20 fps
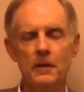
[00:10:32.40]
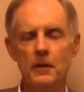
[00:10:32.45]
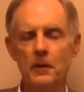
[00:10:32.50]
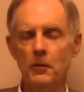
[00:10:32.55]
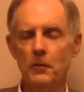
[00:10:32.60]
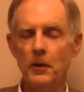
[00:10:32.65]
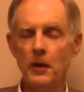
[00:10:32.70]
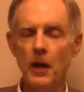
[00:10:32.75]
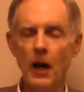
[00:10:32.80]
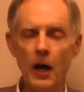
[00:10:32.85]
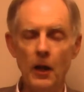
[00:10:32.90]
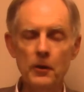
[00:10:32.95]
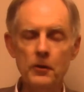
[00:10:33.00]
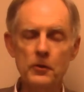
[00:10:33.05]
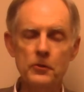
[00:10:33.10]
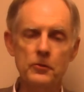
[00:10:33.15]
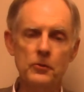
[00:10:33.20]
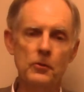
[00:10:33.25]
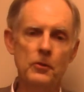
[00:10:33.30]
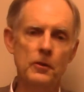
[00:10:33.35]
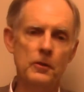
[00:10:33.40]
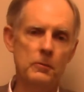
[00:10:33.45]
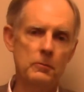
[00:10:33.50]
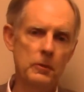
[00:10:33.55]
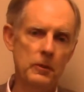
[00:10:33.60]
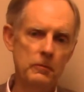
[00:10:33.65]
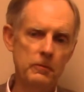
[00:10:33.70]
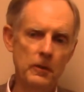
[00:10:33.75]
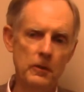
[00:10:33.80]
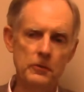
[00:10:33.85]
The colic is gone, the
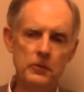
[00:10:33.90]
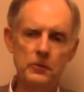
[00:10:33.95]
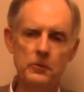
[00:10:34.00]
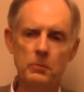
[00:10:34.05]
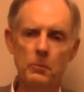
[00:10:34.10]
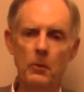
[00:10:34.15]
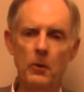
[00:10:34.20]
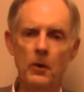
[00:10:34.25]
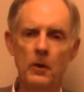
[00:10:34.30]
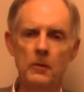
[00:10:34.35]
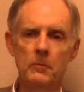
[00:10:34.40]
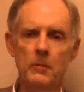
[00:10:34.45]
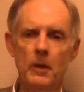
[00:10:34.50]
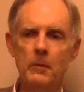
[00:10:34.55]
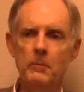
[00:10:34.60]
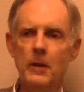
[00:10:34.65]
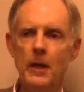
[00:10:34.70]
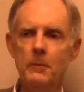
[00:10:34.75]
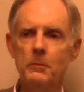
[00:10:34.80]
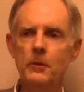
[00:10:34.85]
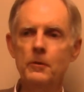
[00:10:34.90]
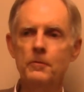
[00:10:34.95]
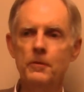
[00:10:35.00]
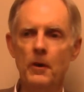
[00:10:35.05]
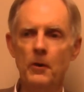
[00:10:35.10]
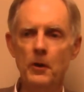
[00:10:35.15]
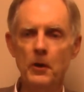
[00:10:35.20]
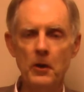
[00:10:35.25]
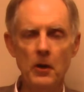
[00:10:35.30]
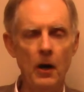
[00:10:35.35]
reflux is gone, my baby's
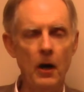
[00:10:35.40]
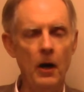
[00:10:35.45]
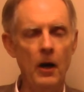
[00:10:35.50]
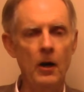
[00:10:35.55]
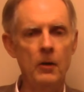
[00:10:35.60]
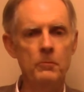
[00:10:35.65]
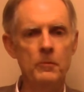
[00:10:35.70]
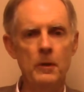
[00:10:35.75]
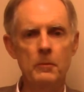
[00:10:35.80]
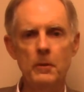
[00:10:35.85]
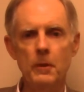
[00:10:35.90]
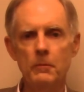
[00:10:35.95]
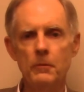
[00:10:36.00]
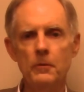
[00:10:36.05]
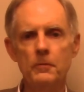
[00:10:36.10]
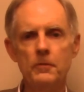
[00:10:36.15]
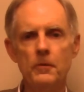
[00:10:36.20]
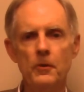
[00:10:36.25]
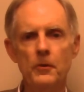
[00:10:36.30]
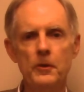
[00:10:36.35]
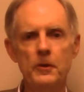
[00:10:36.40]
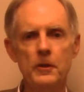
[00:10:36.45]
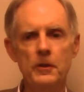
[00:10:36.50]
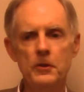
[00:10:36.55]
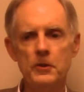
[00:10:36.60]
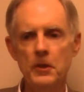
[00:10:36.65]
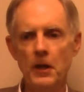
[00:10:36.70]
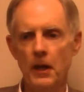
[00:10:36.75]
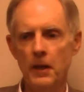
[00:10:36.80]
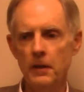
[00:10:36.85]
very calm, my baby's very
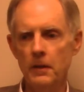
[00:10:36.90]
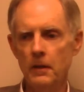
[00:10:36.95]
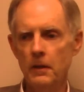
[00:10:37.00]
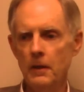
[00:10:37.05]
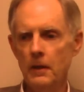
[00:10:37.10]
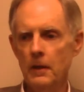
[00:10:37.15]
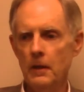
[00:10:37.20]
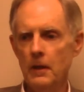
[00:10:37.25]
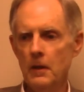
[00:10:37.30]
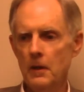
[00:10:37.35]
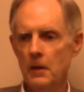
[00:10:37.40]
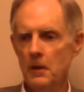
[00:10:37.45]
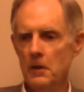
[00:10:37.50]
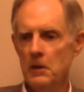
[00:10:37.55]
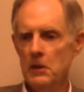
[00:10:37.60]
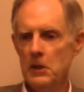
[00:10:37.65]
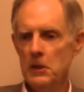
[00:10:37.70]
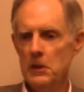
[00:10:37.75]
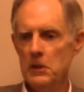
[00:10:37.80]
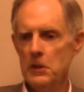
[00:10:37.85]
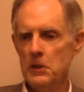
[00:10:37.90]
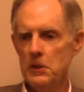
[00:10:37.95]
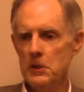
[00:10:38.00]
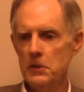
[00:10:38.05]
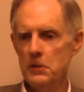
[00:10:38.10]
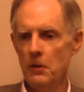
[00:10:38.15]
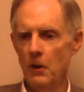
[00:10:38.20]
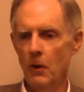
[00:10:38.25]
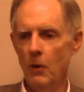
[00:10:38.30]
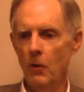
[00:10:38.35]
content.
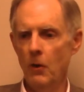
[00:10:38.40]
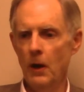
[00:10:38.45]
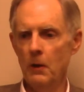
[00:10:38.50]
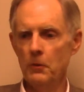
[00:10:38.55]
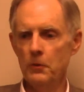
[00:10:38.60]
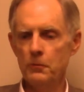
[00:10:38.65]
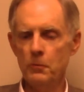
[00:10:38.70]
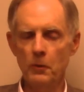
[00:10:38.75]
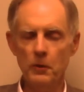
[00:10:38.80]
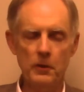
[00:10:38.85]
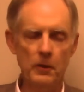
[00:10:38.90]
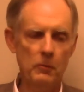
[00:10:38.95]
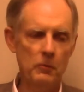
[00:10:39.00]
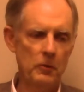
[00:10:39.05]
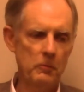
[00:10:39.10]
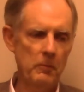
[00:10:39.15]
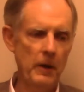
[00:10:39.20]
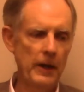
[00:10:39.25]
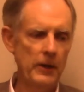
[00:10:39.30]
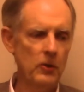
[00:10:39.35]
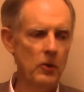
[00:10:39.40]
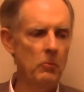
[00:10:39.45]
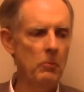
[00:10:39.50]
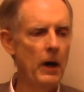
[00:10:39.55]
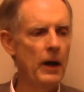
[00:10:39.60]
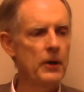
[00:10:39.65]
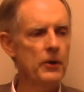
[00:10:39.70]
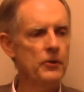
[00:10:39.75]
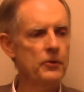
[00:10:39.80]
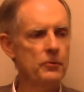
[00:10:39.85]
So I was working with Michael
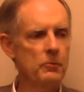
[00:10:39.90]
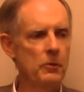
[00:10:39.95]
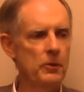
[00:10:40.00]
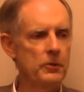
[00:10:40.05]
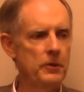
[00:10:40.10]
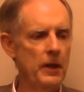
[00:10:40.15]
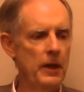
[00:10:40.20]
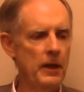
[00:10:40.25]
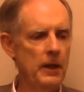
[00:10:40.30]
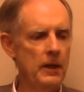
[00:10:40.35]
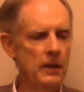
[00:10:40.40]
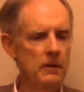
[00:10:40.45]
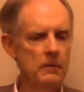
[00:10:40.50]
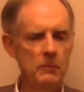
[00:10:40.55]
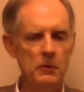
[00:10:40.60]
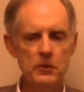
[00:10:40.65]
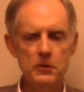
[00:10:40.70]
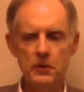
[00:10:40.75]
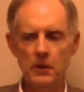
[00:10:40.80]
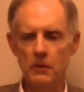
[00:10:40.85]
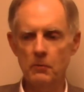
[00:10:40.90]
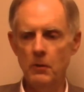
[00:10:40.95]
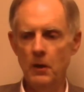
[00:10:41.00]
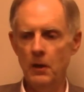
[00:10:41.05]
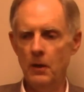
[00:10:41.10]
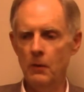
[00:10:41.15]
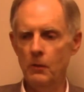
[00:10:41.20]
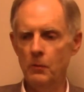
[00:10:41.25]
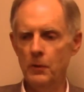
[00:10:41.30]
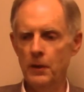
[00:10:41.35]
Myers one day, and we said,
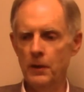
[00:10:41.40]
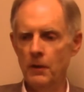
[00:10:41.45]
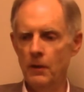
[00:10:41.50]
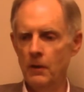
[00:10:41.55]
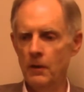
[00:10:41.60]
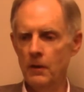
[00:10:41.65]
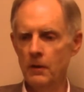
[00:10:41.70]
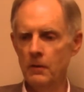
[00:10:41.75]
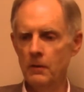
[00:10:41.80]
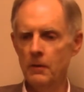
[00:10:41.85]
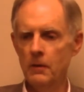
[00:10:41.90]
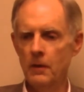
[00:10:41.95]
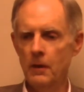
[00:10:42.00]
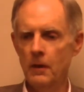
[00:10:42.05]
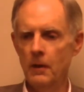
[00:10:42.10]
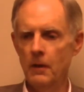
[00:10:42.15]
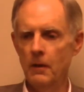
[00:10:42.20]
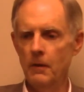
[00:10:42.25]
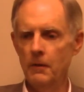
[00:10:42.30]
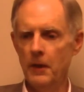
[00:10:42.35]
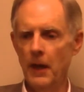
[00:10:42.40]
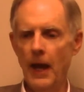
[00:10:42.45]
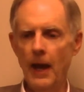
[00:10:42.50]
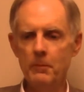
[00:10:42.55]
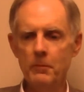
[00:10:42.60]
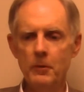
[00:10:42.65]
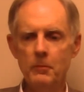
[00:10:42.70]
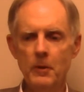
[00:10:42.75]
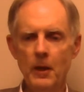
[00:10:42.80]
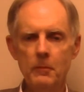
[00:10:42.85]
well, we are the
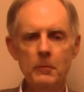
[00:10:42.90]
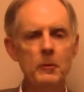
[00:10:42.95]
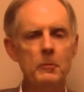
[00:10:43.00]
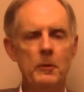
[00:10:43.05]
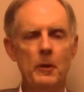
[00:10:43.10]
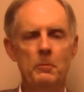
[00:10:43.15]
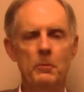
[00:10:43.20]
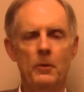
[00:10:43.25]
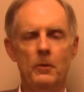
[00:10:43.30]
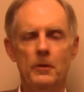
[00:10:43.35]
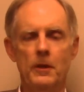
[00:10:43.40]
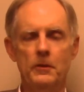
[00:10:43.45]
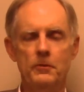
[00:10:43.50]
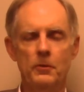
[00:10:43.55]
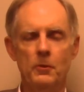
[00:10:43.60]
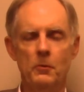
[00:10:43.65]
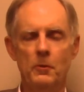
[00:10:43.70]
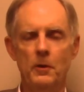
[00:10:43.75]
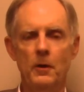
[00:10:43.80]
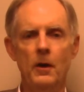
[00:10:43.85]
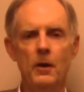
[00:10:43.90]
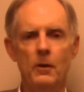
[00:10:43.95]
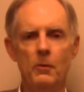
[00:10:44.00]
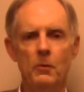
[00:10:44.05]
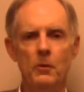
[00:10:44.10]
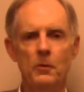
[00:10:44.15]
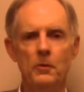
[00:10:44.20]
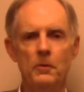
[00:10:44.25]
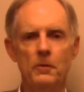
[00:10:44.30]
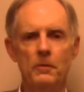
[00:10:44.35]
happy baby people. That's who we are.
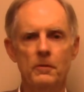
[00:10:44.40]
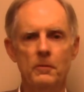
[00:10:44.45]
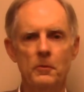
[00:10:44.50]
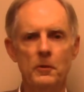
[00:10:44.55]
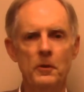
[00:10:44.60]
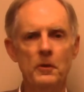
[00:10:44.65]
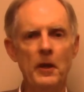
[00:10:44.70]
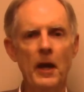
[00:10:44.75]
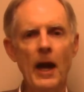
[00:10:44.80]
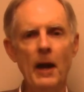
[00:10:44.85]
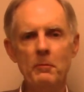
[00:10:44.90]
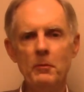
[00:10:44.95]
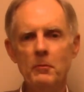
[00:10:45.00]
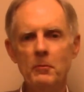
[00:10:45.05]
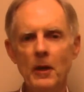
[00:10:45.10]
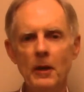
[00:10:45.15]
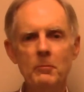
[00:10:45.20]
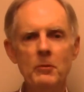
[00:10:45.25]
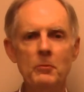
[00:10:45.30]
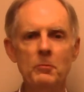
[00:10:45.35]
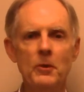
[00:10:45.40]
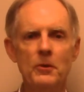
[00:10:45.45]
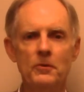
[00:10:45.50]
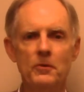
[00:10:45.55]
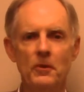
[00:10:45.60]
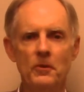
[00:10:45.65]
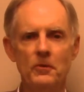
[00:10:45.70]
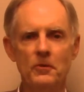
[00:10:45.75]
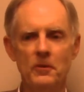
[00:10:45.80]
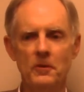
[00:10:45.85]
We're in the happy baby
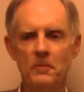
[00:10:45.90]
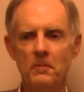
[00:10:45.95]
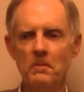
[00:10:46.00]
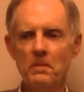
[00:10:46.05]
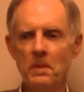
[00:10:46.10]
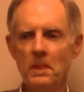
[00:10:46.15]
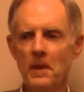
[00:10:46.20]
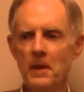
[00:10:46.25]
business. And